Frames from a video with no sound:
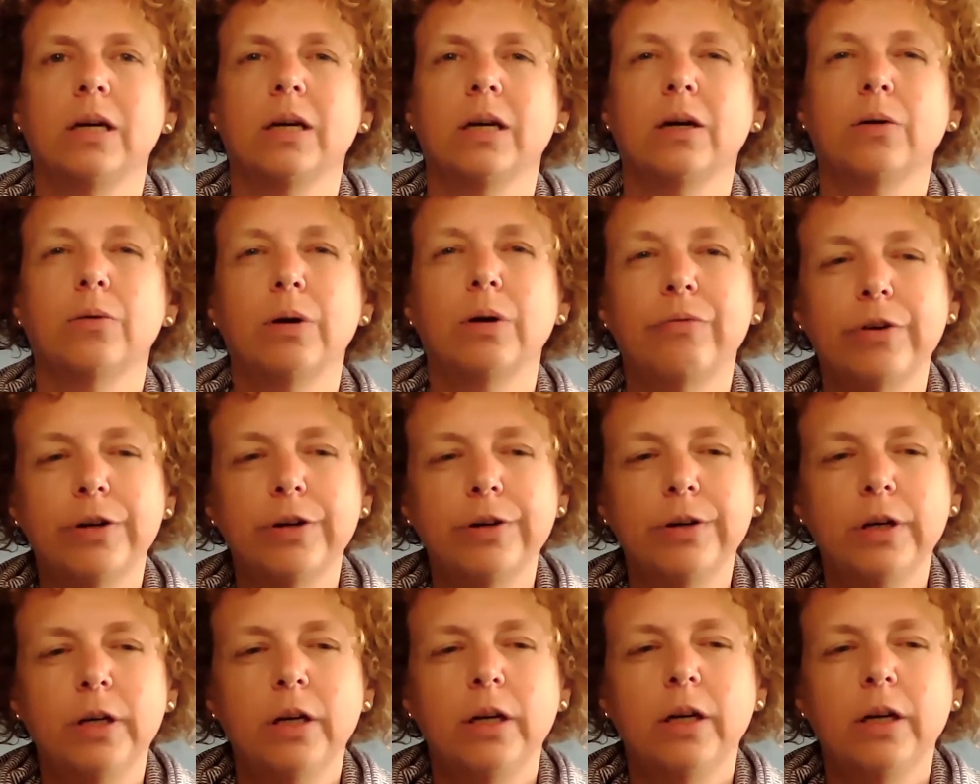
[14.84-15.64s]

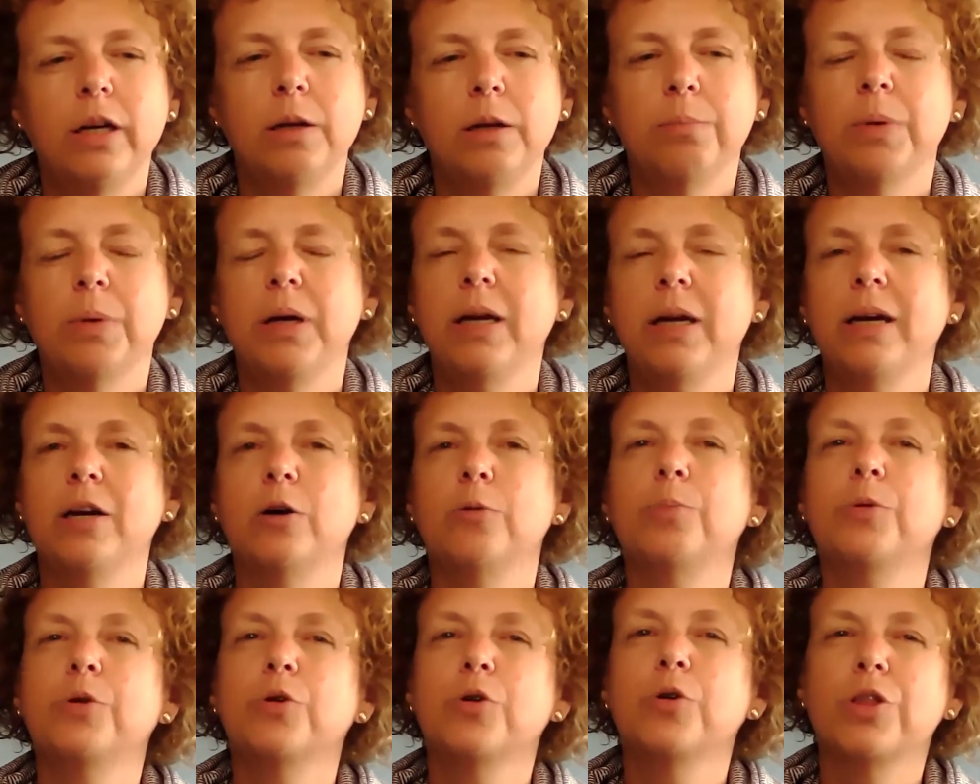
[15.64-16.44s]
However, it may
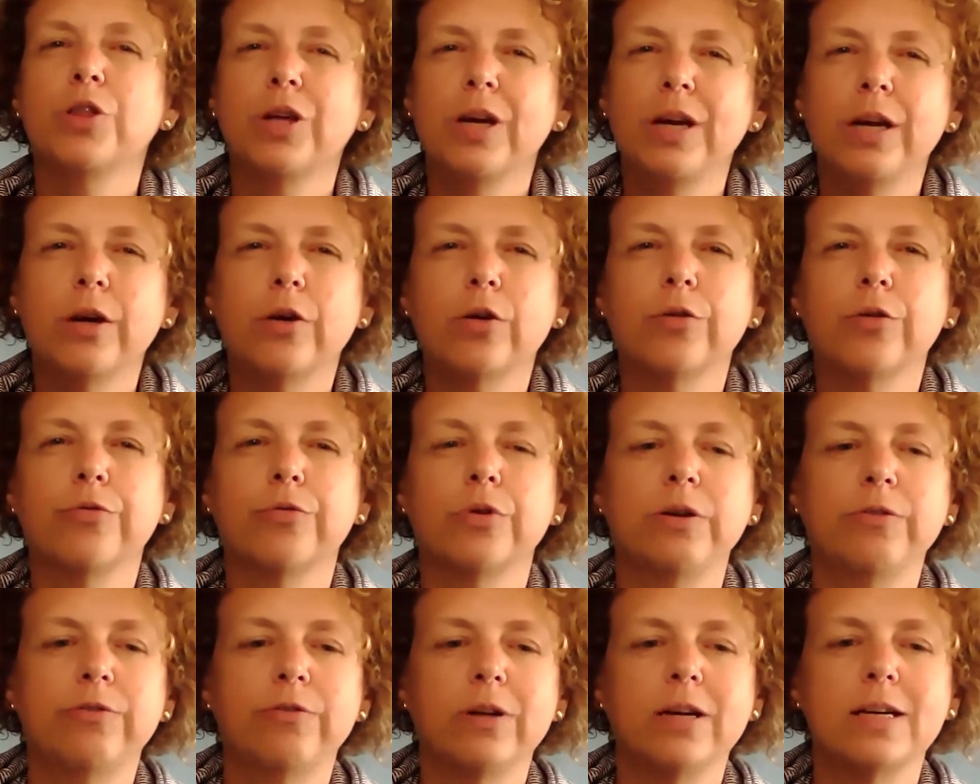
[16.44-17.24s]
help to think of
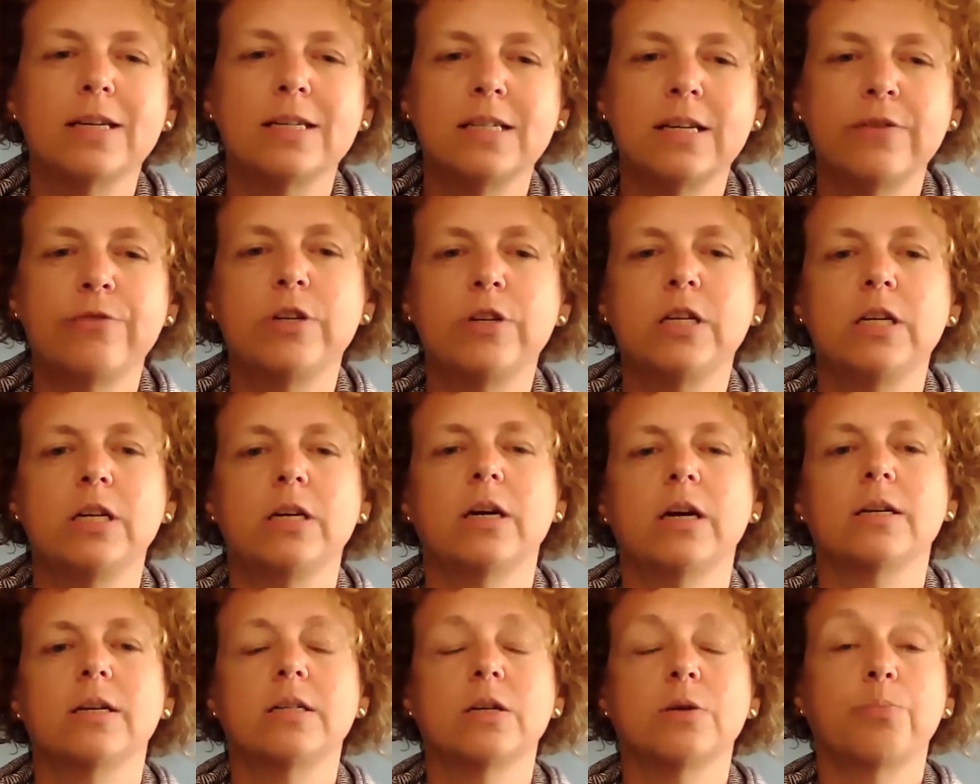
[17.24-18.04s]

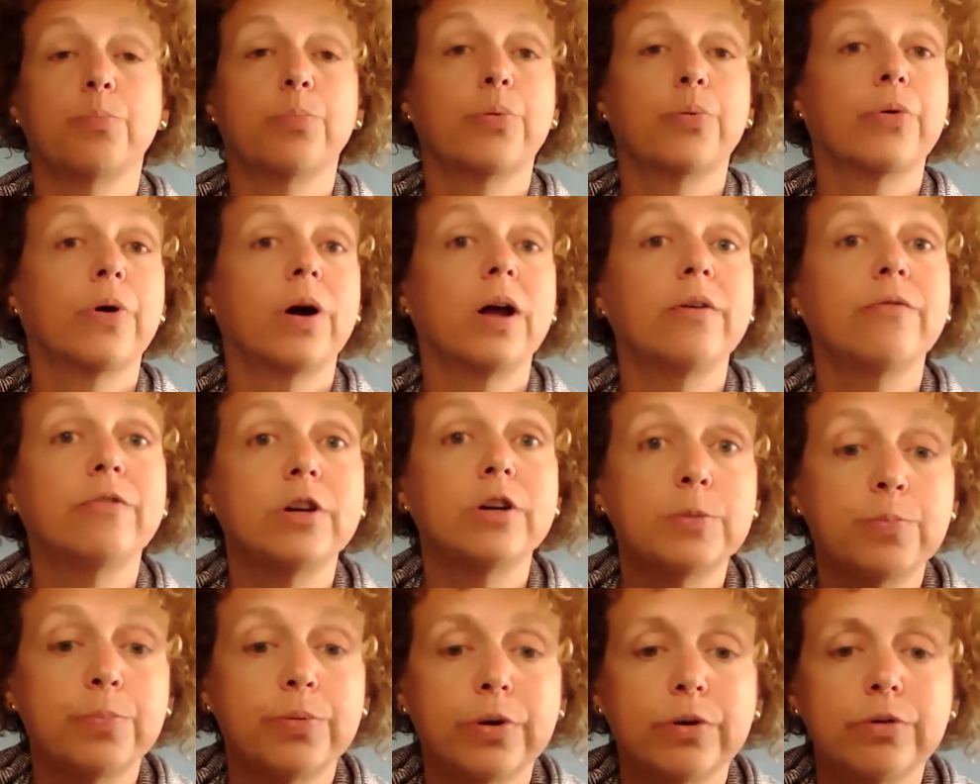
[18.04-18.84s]
reflexivity as a
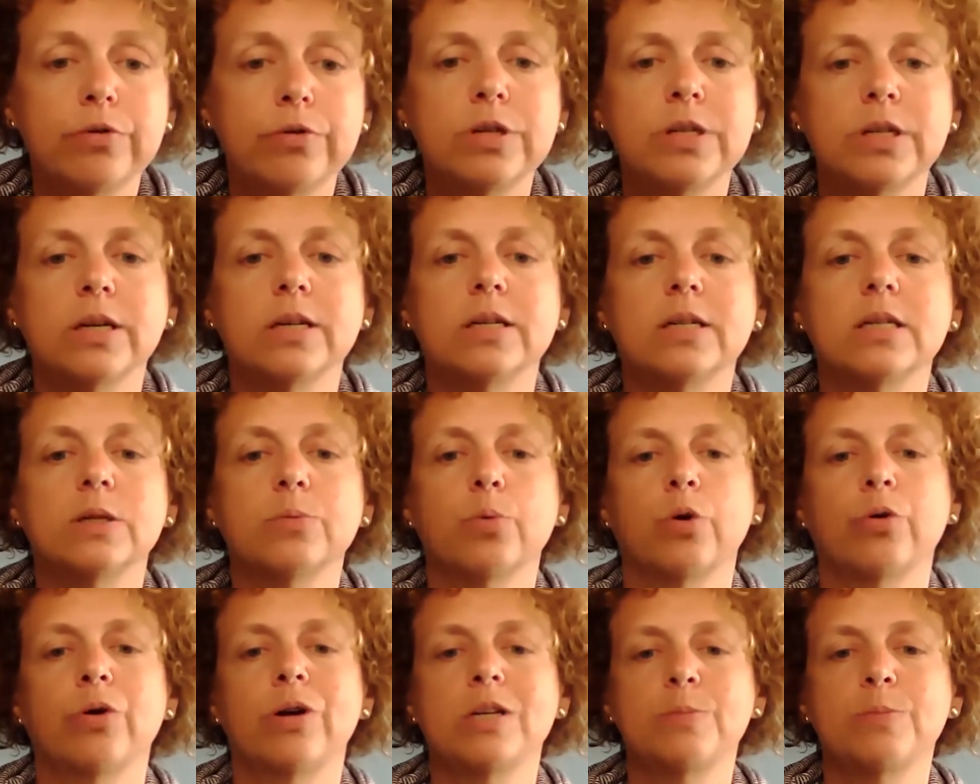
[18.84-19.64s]
private process,
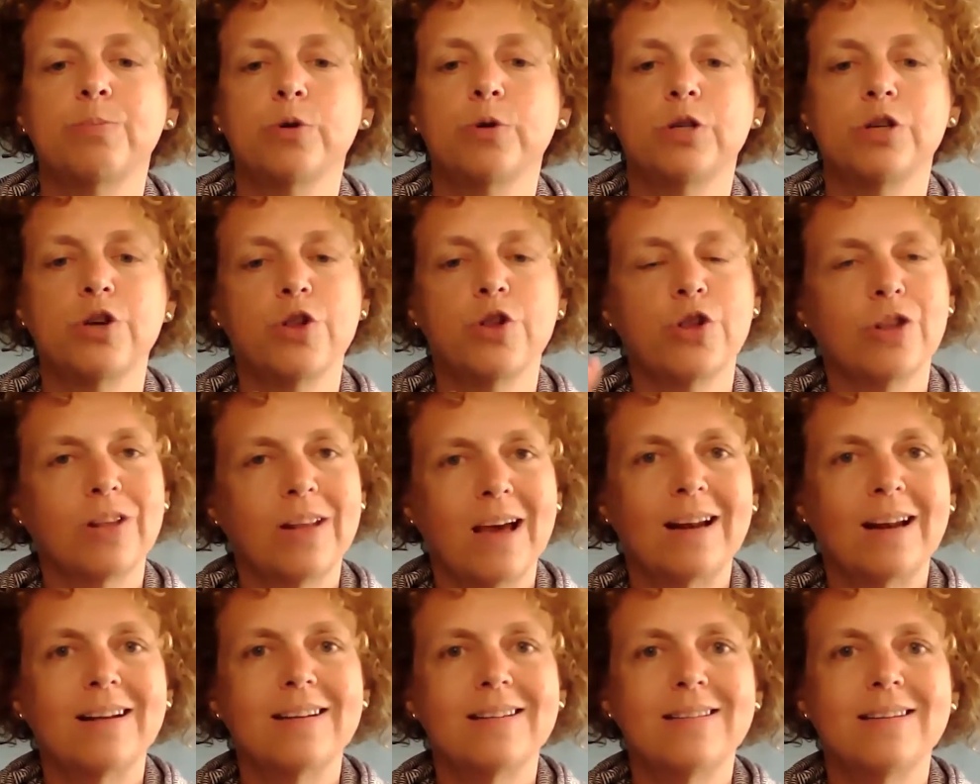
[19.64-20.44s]
whereas
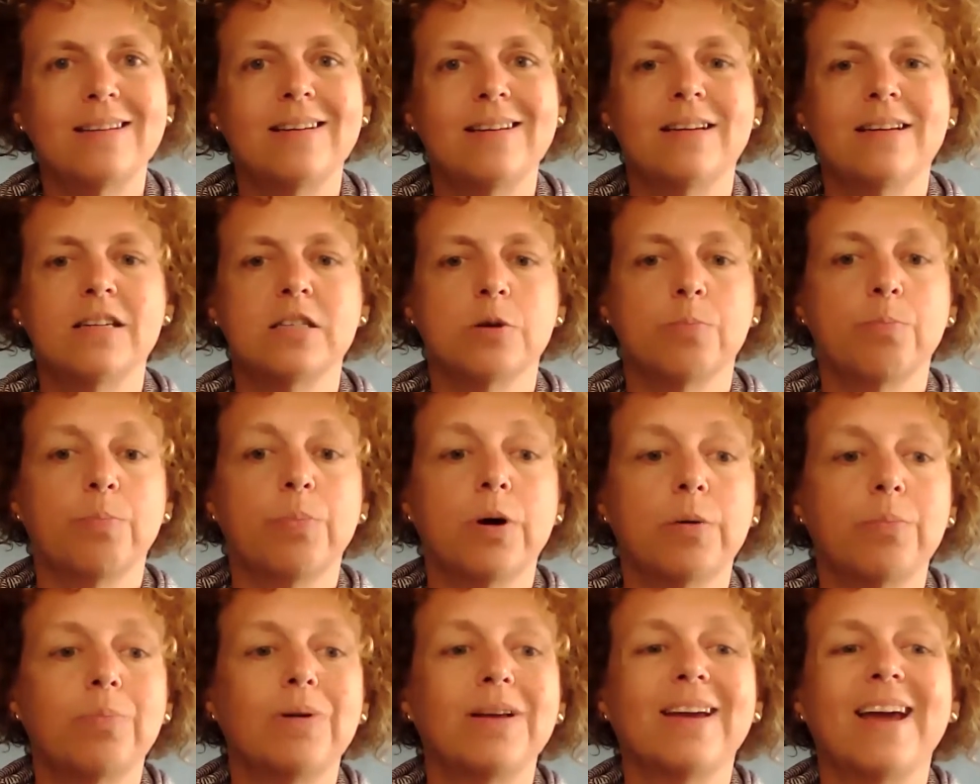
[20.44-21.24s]
positionality is the
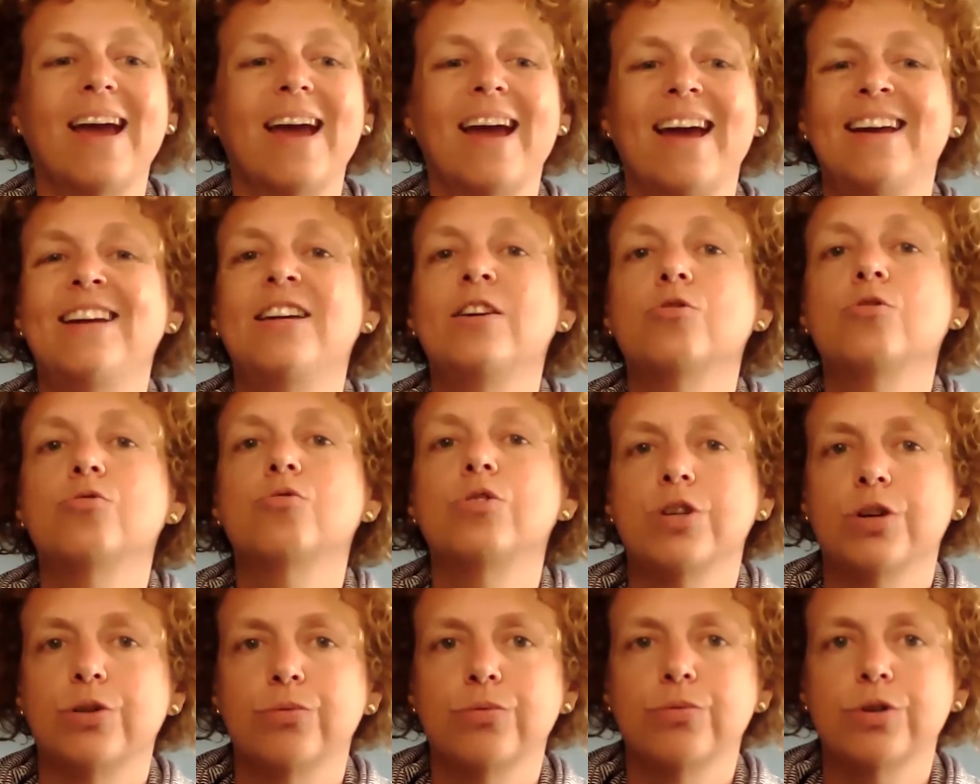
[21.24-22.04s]
public end
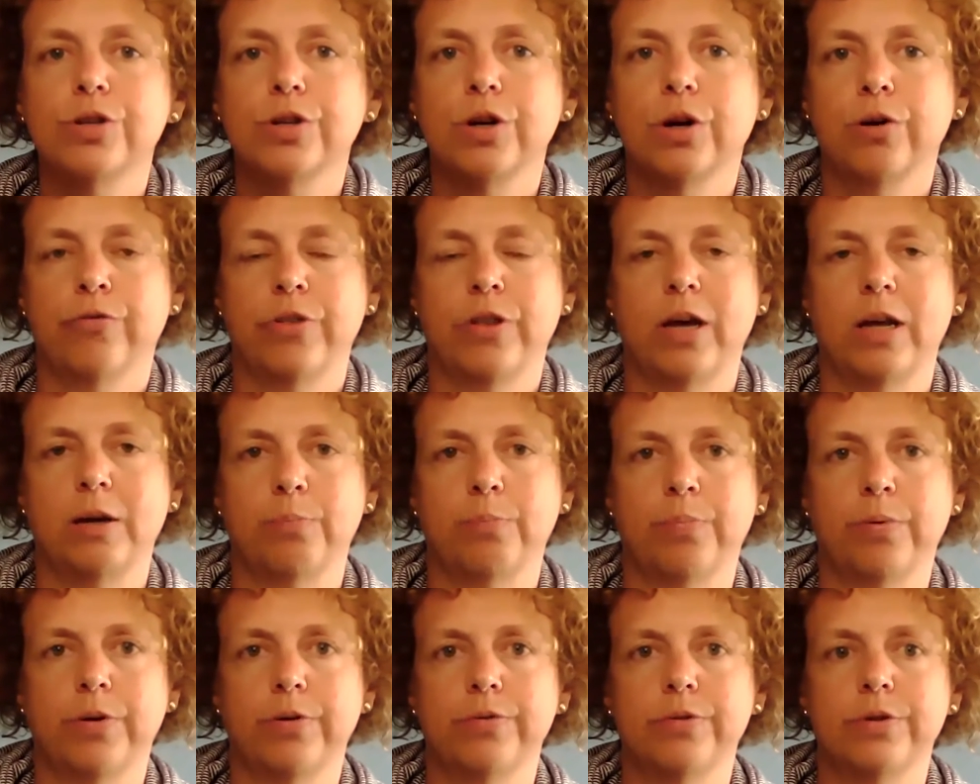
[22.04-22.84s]
result of
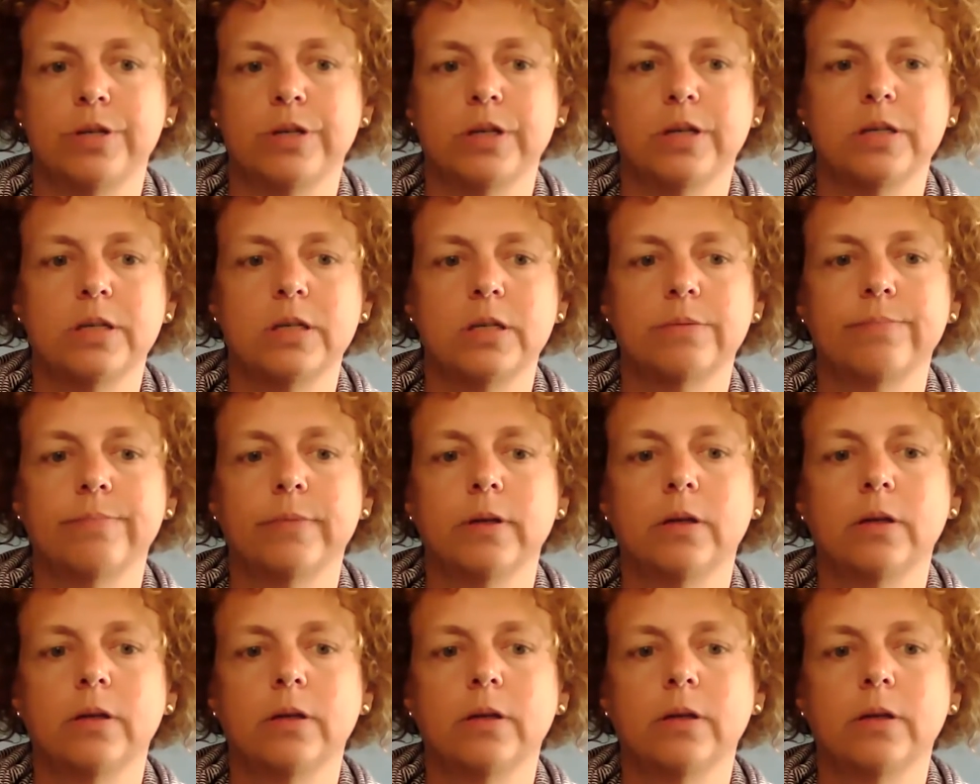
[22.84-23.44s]
that process.